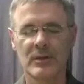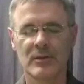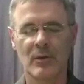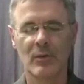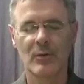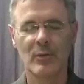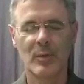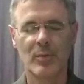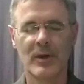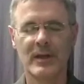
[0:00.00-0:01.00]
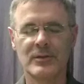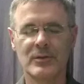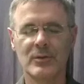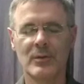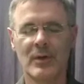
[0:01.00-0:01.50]
So, Lord, we praise
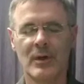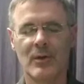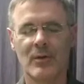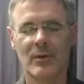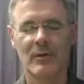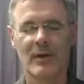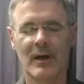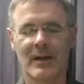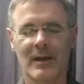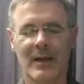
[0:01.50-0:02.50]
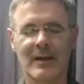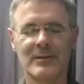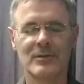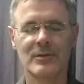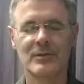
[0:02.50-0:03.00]
you. Lord God,
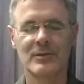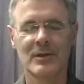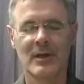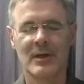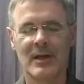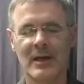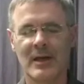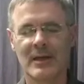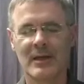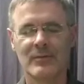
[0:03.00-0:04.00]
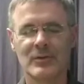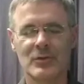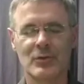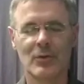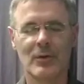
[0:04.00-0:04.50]
cleanse us, uh, give us
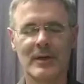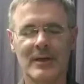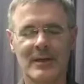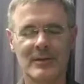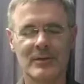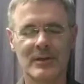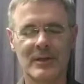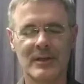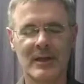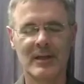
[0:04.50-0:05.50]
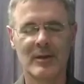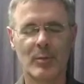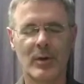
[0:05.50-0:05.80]
joy in the inner